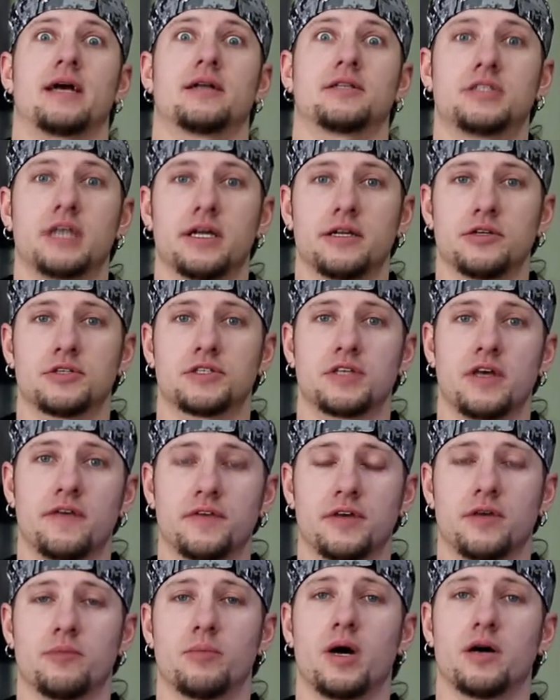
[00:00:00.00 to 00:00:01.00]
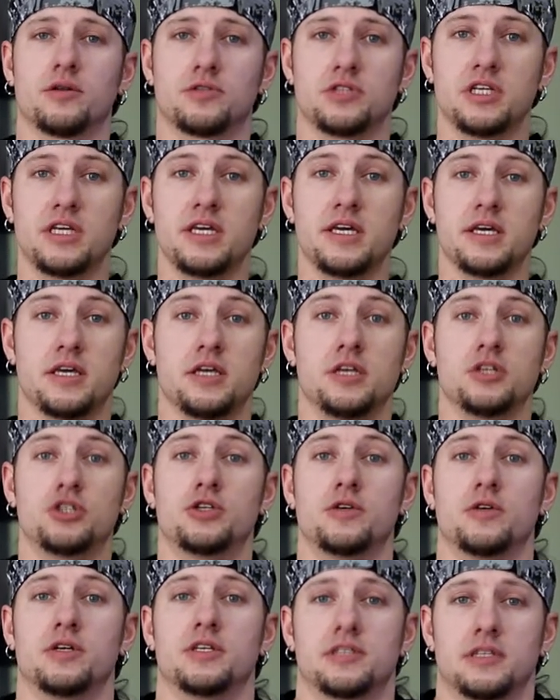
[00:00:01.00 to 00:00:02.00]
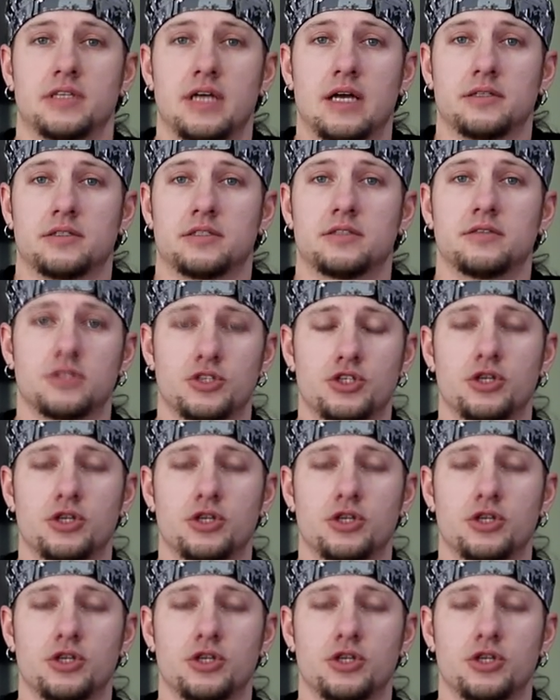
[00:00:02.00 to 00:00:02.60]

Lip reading: I'll tell you something about knee injuries and I'll